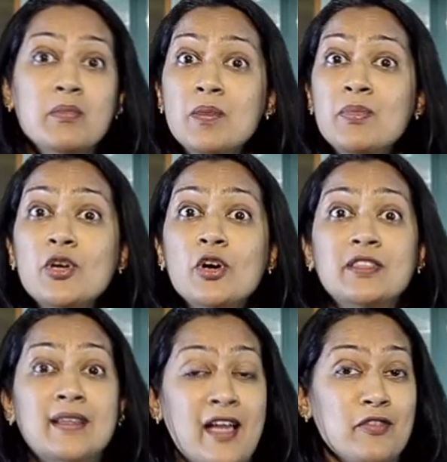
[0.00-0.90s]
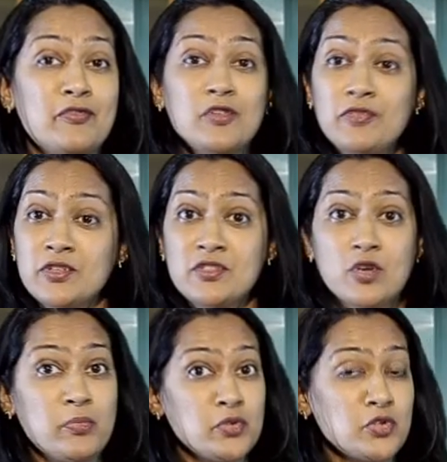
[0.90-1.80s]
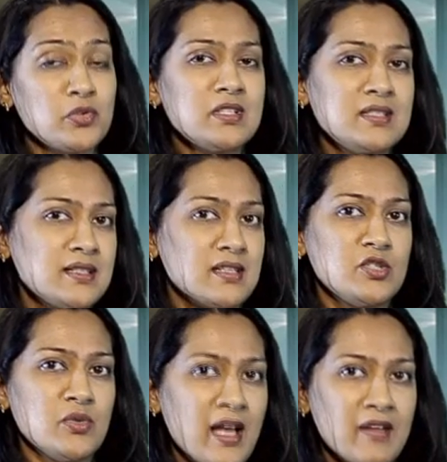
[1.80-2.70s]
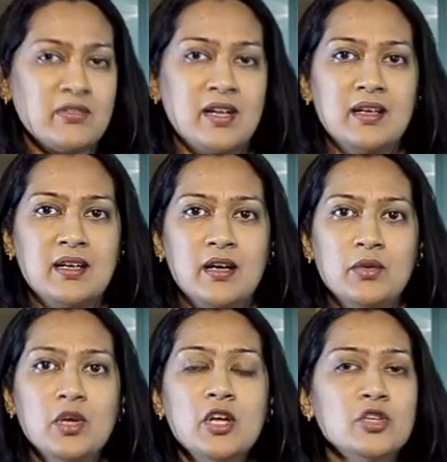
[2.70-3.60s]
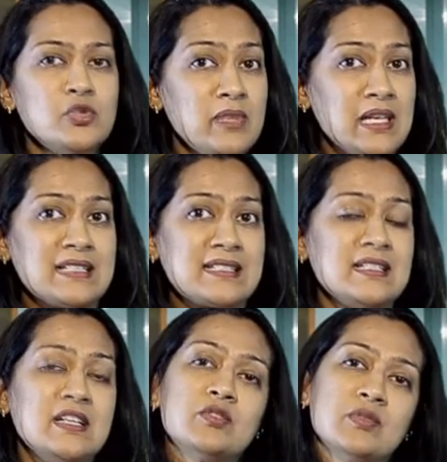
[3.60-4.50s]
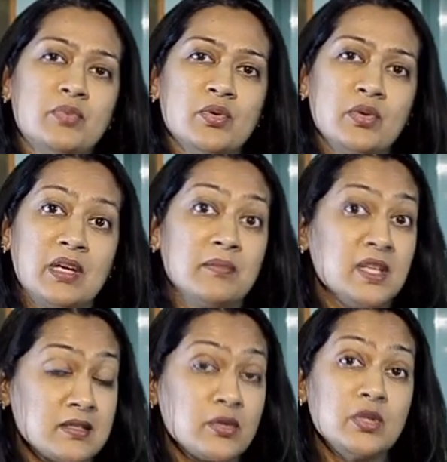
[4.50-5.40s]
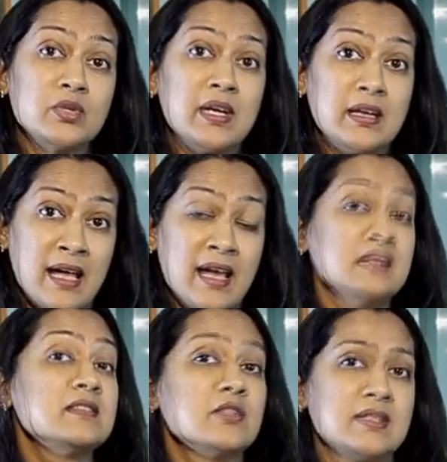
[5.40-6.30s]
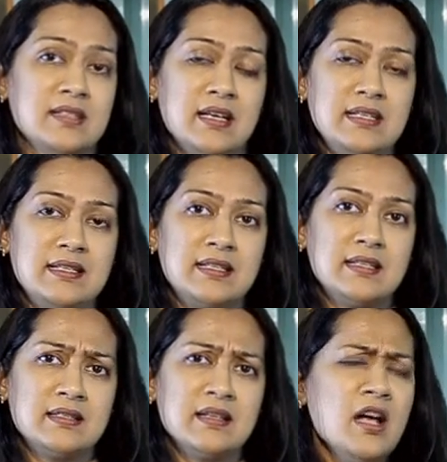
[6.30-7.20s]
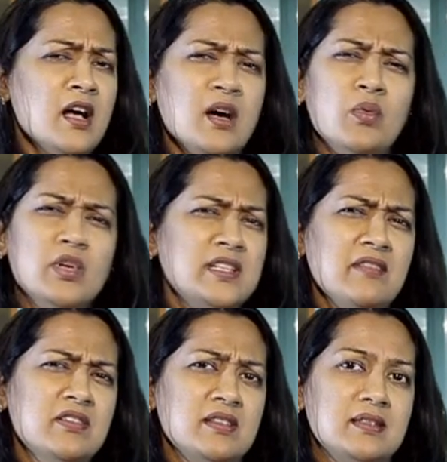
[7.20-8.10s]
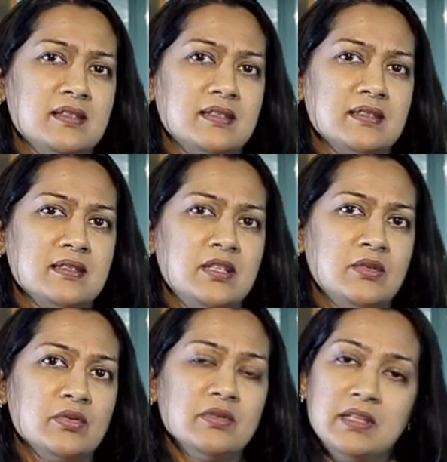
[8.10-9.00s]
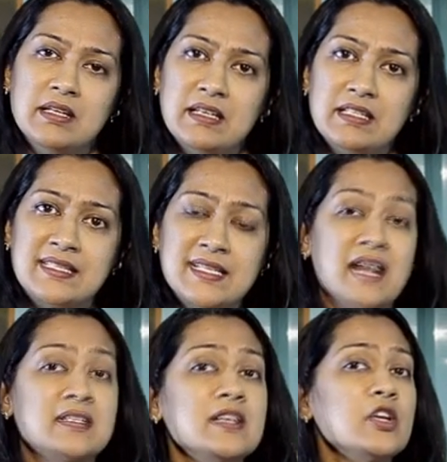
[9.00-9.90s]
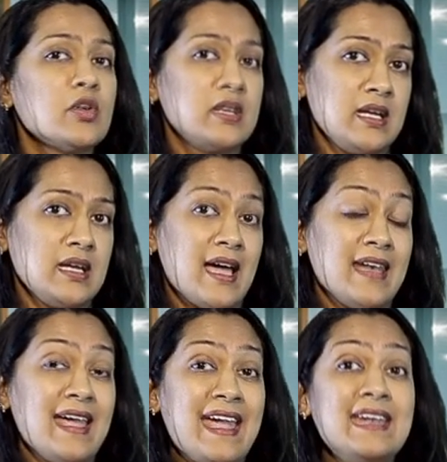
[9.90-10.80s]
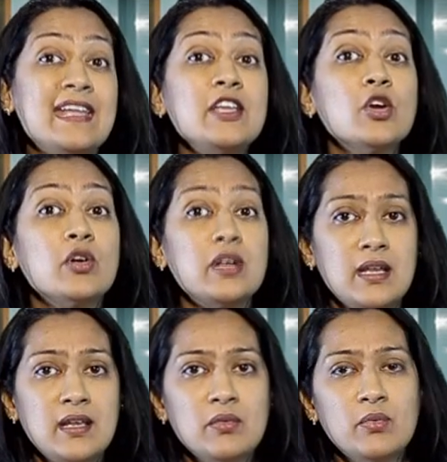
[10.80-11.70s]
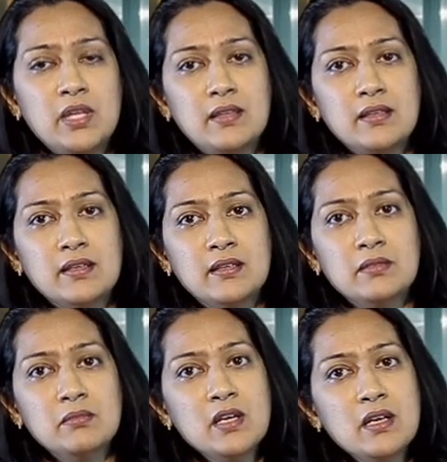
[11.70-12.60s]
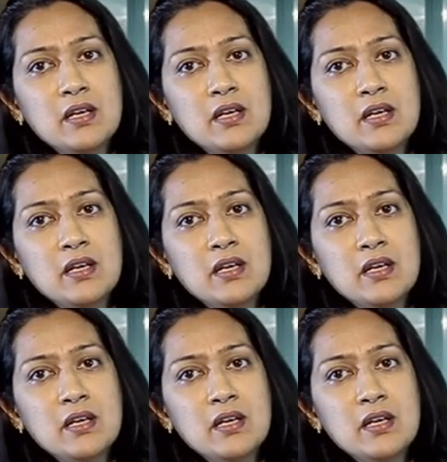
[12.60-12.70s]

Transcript: Maybe you're thankful for this opportunity that you have right now to be listening to a program that's going to enhance your study skills. Whatever it is, you know, starting your day and ending your day with a